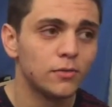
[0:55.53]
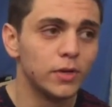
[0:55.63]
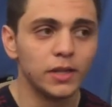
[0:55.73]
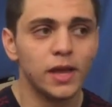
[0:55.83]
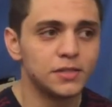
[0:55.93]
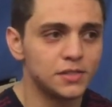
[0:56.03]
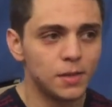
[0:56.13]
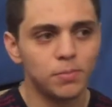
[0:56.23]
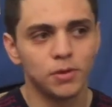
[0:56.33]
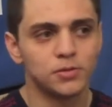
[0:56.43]
realizes
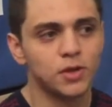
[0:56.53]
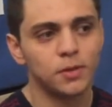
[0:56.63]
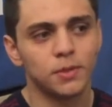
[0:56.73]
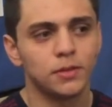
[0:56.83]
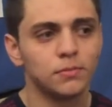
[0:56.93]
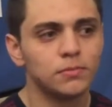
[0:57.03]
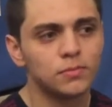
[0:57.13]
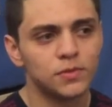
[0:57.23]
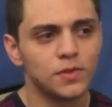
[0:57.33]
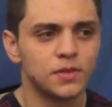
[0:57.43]
that Bo's coming
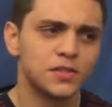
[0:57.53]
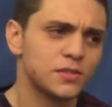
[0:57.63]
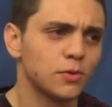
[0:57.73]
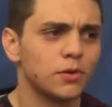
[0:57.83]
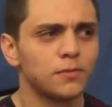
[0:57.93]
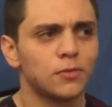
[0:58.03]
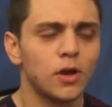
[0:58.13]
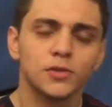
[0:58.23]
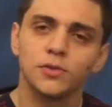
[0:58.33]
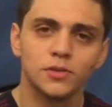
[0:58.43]
to this sort of
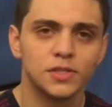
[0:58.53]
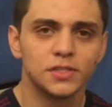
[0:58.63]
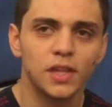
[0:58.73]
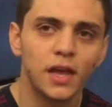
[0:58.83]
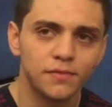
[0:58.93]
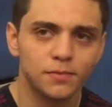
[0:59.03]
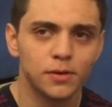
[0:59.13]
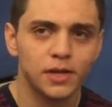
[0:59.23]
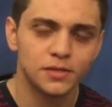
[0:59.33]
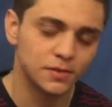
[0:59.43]
crossroads in his life
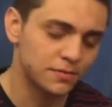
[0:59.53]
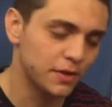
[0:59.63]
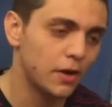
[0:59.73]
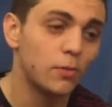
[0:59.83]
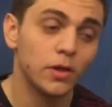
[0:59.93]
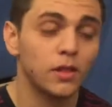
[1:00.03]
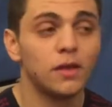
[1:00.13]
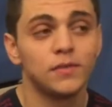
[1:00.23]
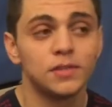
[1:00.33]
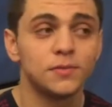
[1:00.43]
where he has to figure out what
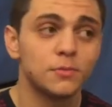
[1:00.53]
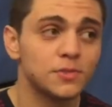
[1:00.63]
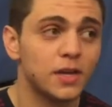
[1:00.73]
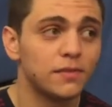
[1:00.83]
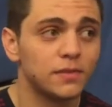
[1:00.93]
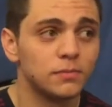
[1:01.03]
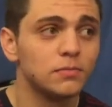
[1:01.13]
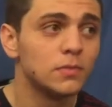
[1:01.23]
love is for himself, and